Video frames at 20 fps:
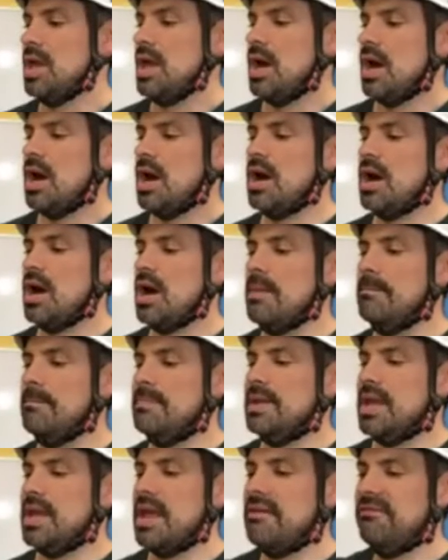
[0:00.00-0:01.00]

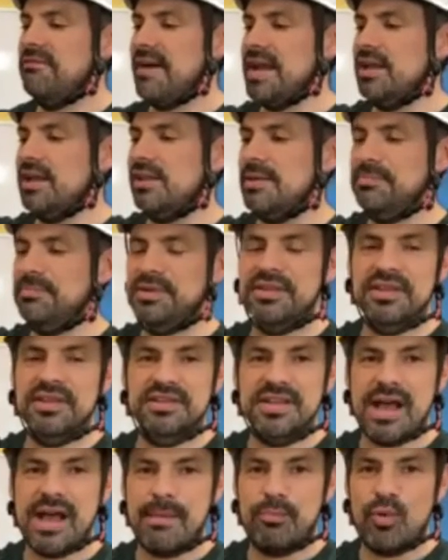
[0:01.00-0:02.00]
Um, if I clip to the
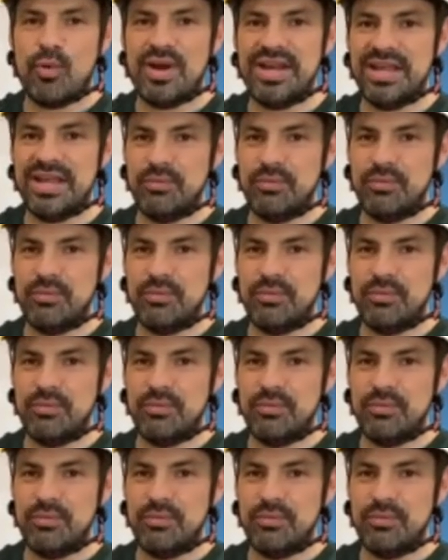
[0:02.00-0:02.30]
top one, it